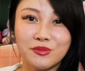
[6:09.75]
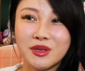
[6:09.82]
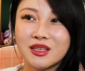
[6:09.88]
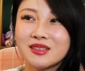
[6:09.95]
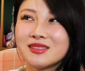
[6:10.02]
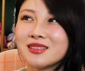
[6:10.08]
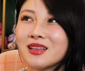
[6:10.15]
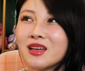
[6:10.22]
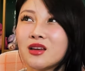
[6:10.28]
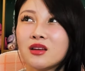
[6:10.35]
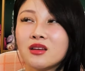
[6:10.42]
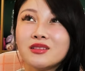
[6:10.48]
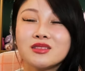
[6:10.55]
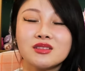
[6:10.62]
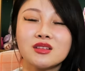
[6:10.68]
because
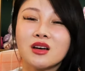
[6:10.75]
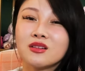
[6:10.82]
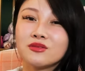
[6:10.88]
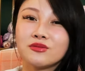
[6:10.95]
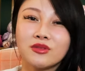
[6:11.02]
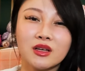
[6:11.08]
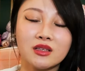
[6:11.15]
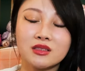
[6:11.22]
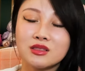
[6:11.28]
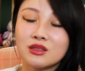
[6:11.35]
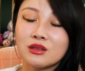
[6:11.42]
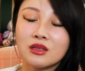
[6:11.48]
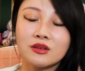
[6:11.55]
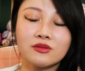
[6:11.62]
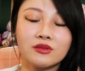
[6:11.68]
it is not fun
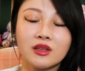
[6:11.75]
to live